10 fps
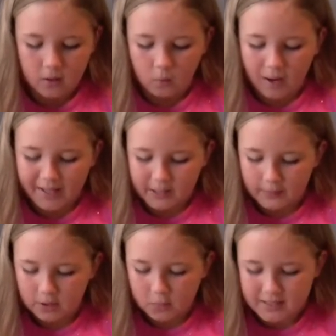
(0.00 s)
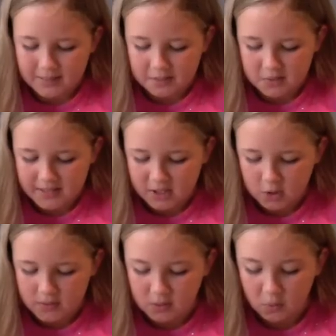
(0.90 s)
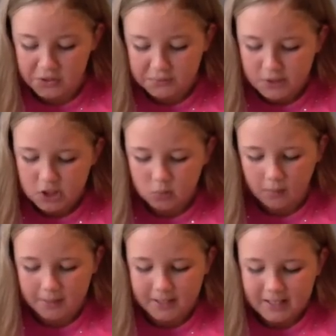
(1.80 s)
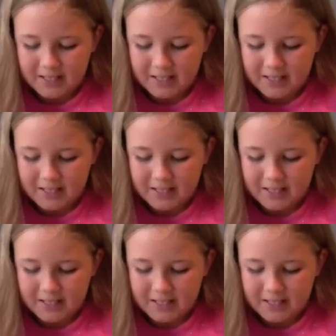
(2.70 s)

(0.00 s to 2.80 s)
Why, he wondered, would someone who said she was the world's richest woman